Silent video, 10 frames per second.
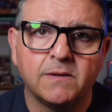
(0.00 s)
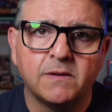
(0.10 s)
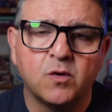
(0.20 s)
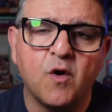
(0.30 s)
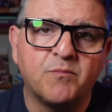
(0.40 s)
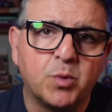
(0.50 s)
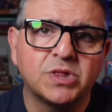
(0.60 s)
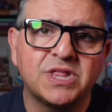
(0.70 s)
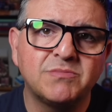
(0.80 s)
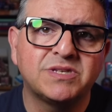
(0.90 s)
who have
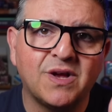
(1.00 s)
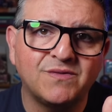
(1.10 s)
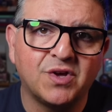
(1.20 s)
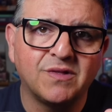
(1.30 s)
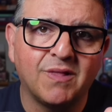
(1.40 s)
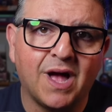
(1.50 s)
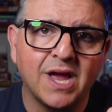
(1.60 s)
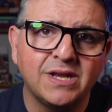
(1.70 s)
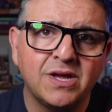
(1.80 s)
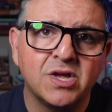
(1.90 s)
put themselves on the
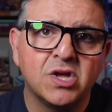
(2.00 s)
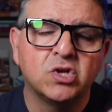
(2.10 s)
line